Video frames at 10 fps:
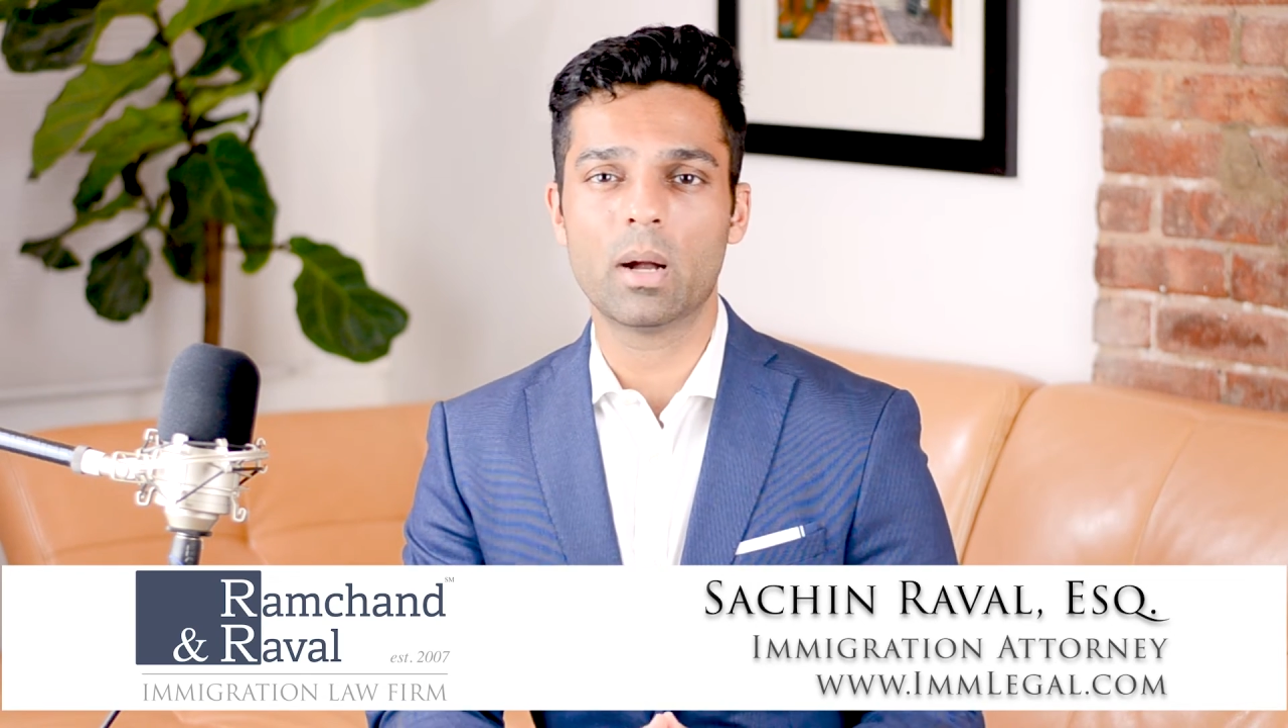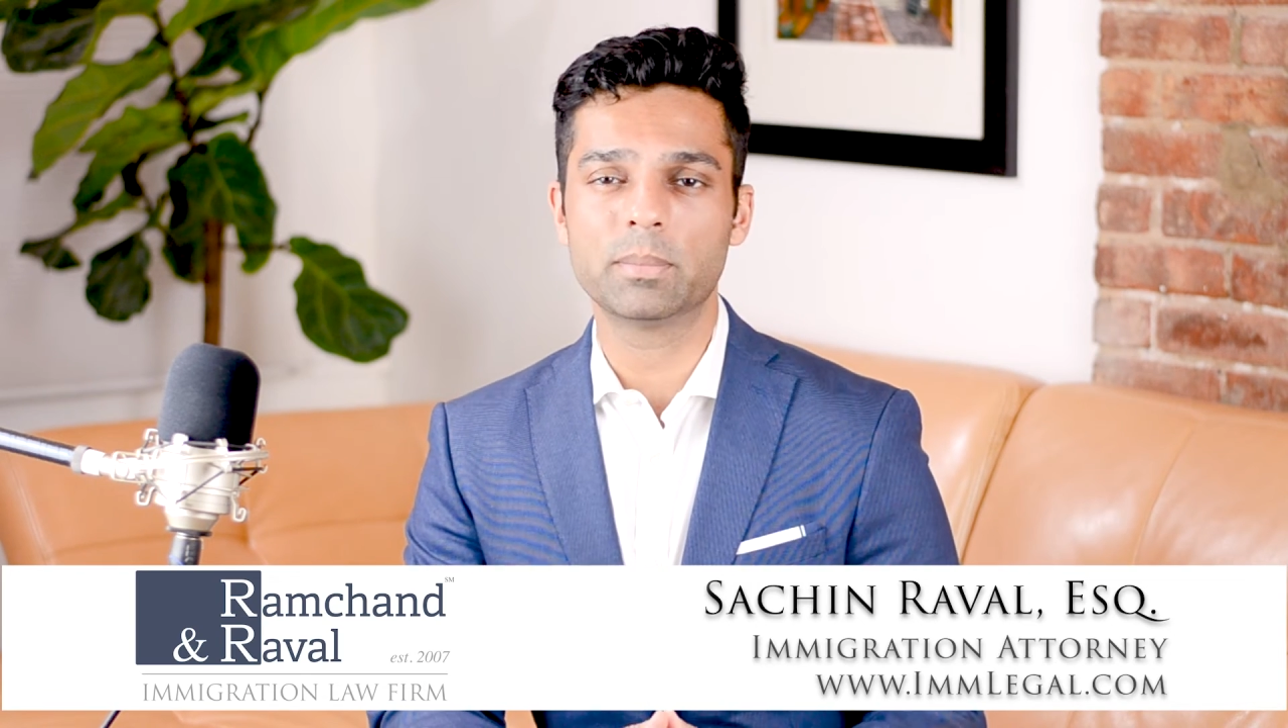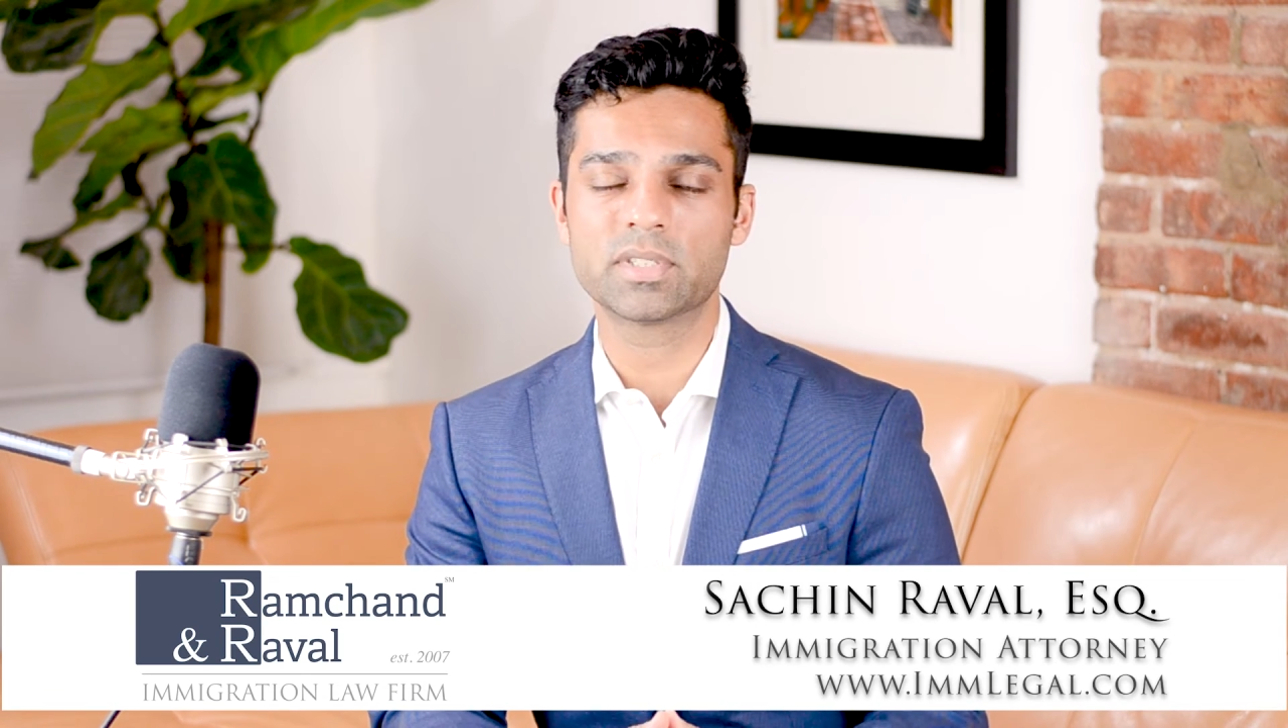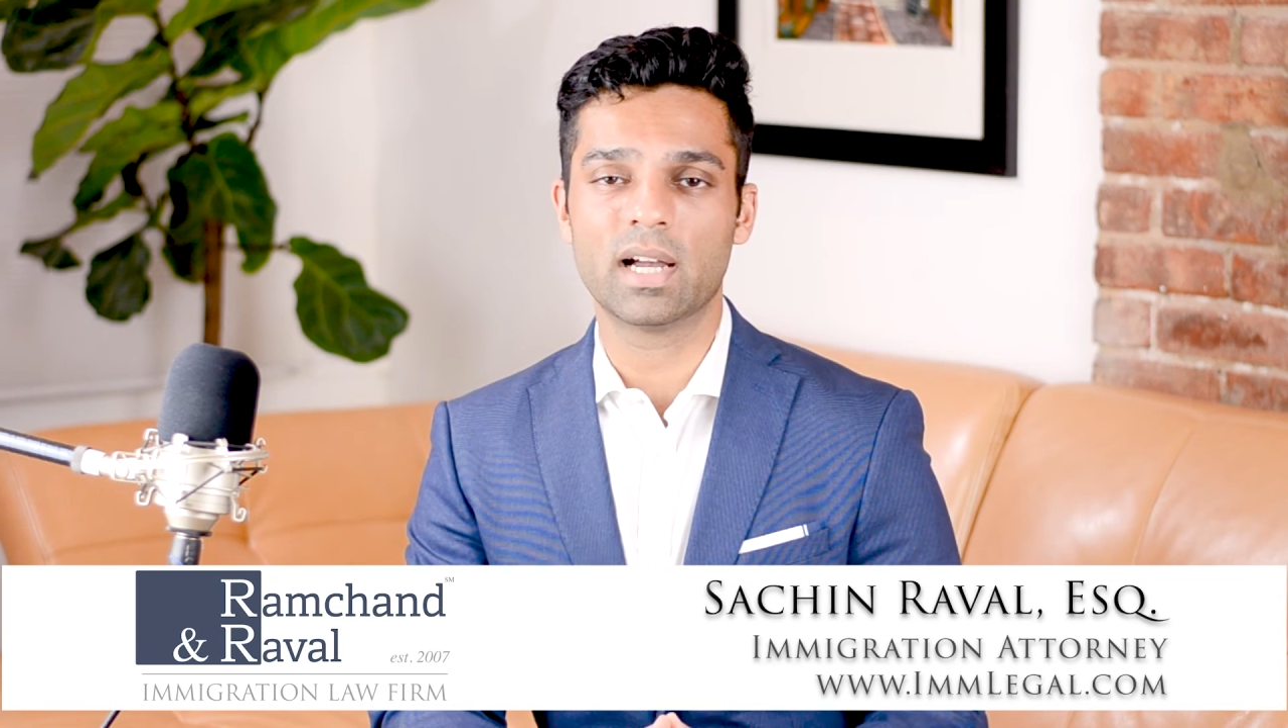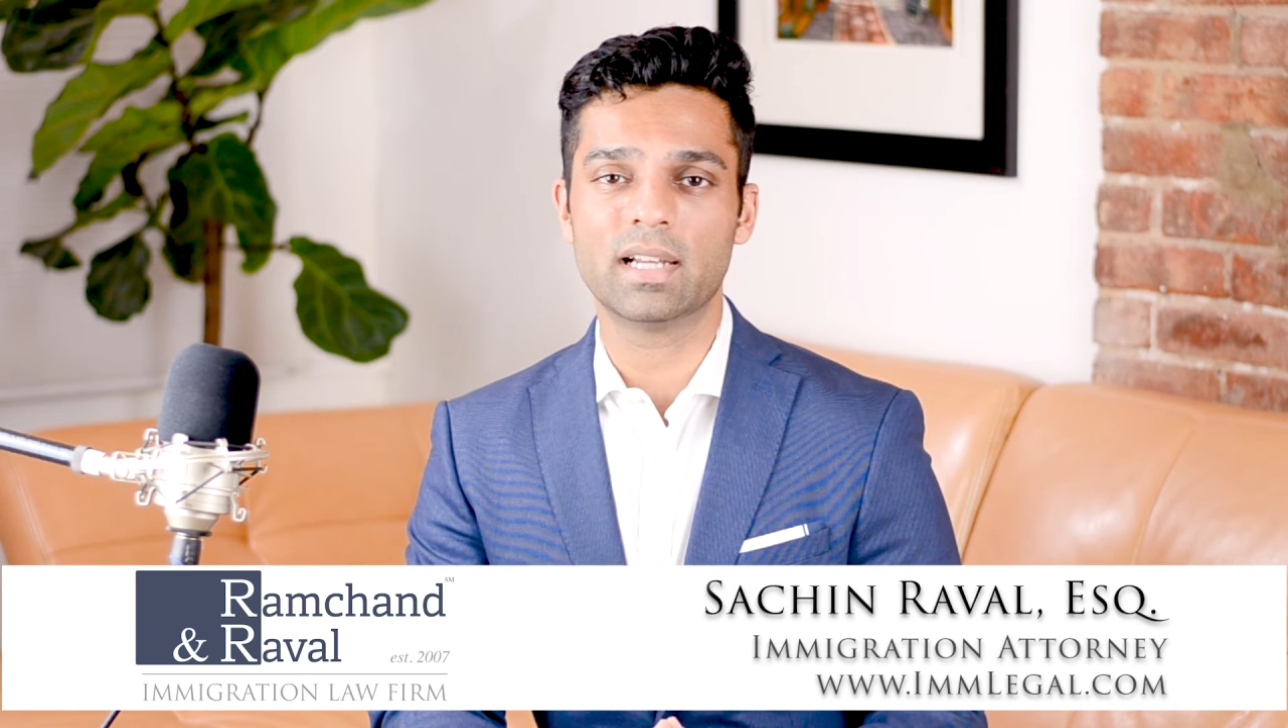
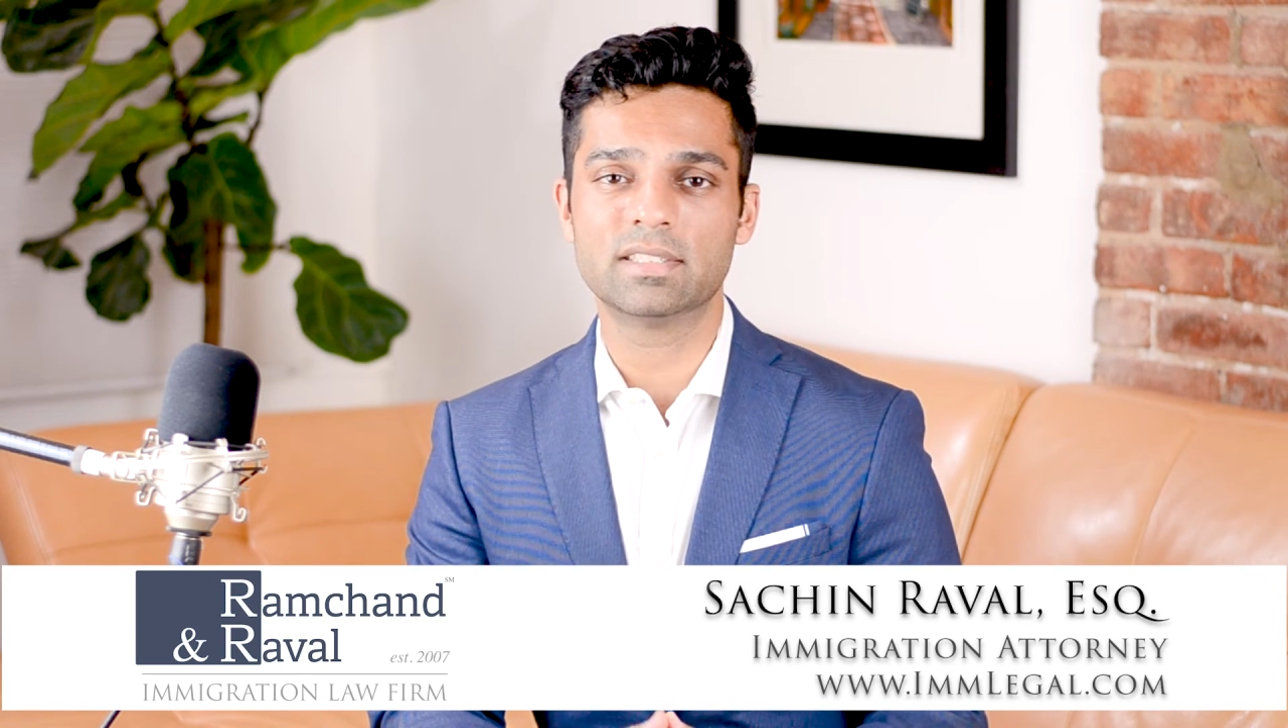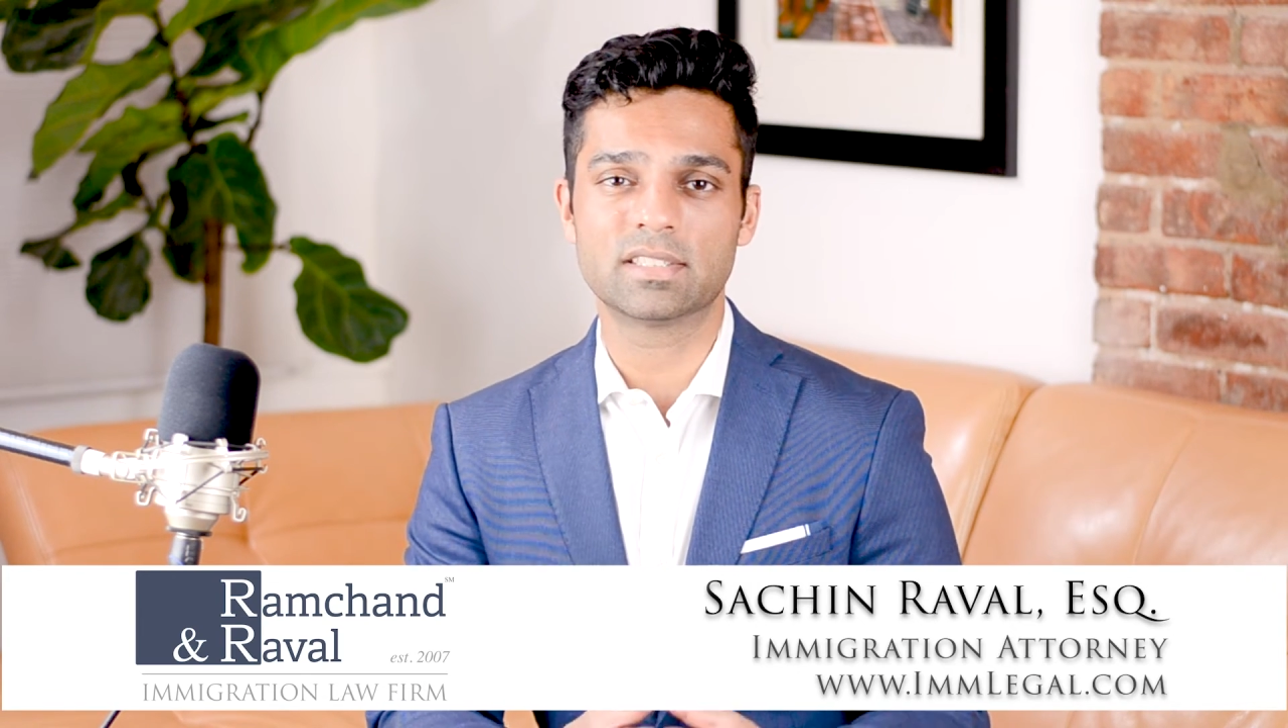upsides